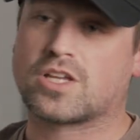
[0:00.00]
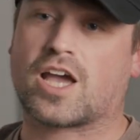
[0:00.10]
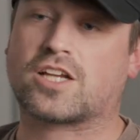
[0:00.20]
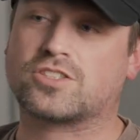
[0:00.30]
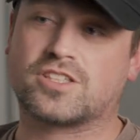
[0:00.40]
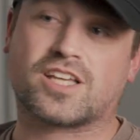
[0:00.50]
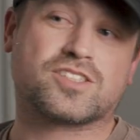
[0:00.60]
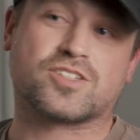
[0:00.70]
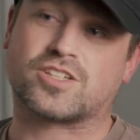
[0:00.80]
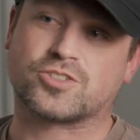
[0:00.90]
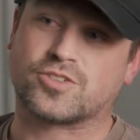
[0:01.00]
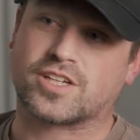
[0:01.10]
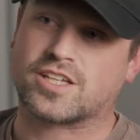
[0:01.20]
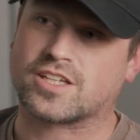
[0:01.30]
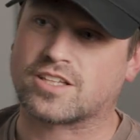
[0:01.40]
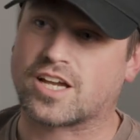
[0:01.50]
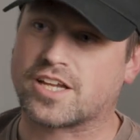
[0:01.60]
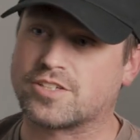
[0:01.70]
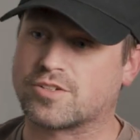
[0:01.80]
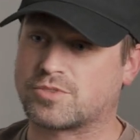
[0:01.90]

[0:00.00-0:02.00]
Actually, that's not true. I can't lie to you.